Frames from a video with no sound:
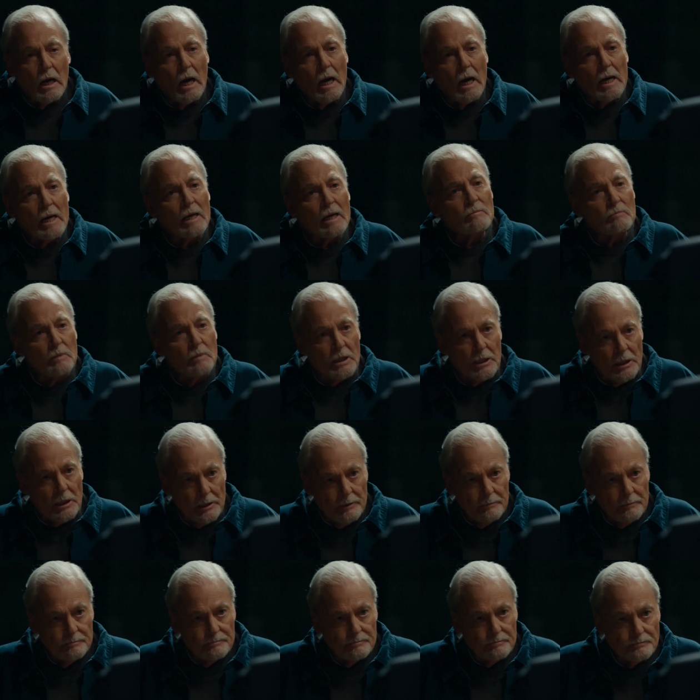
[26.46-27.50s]
I had a
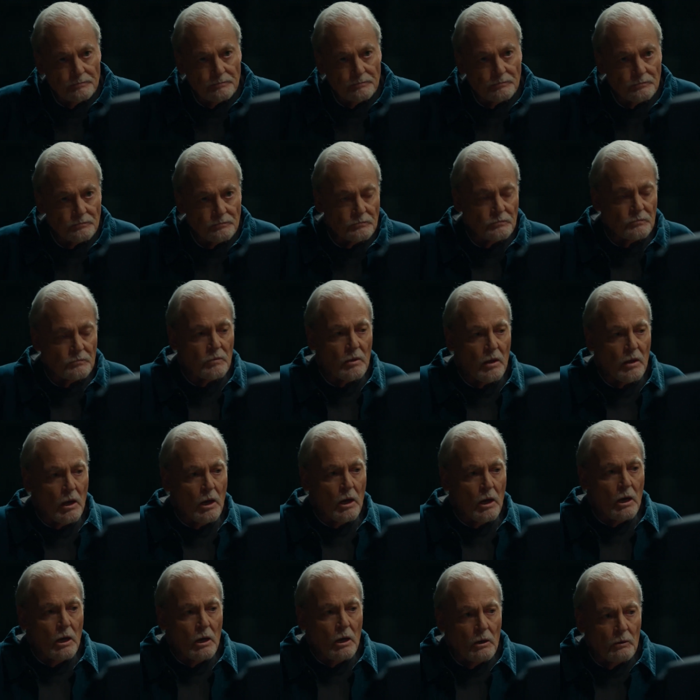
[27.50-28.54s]
meeting
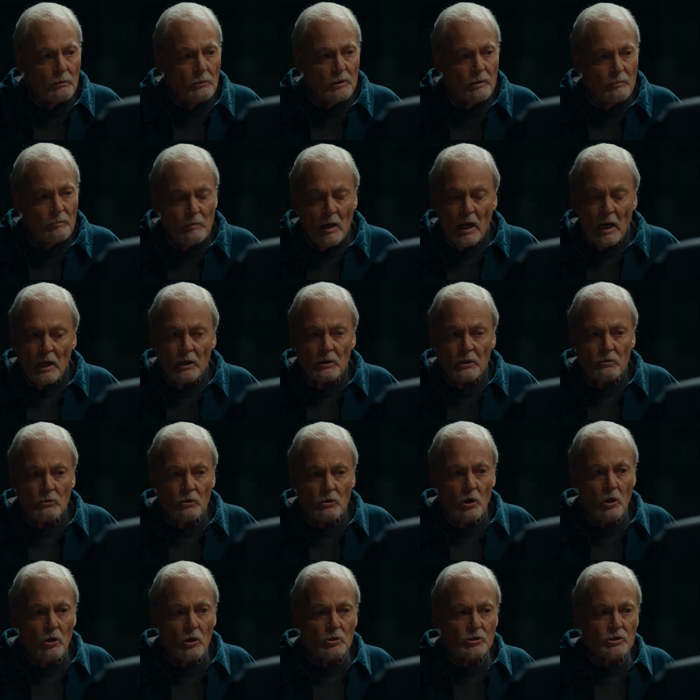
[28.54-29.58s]
with a man who
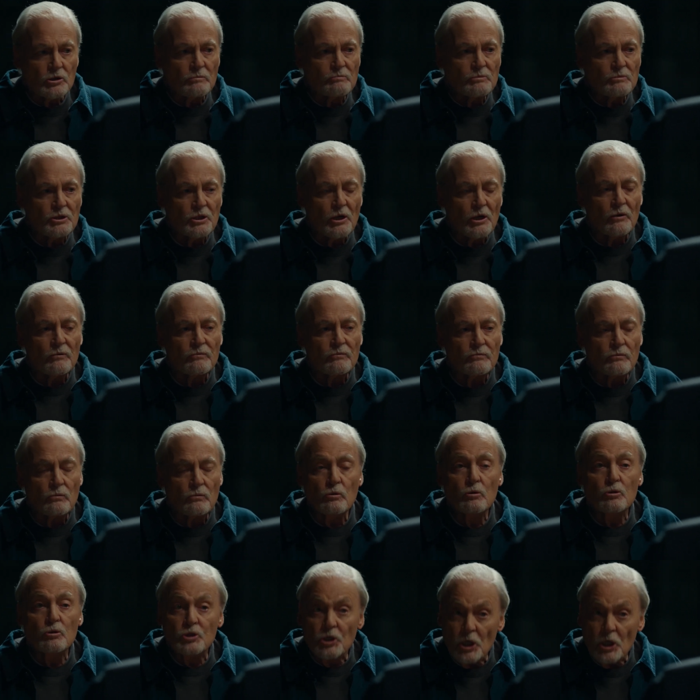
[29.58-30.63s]
calls himself
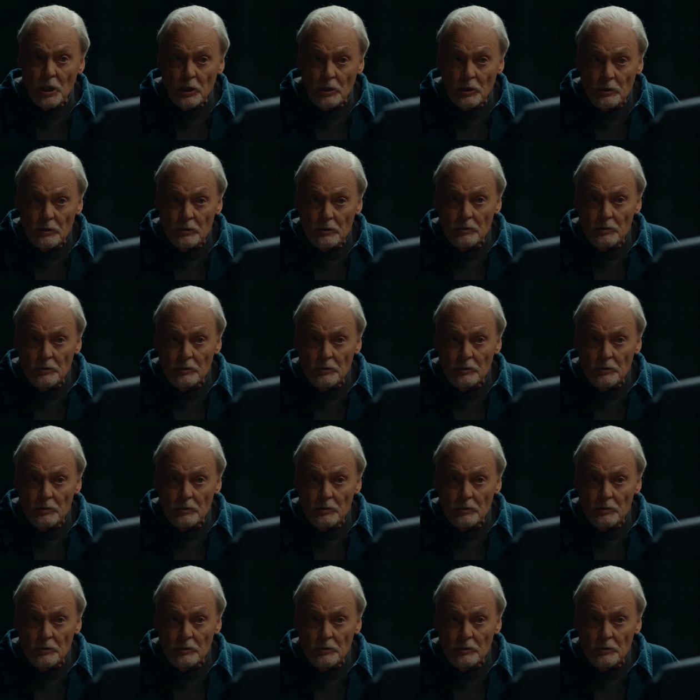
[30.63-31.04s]
Wujing.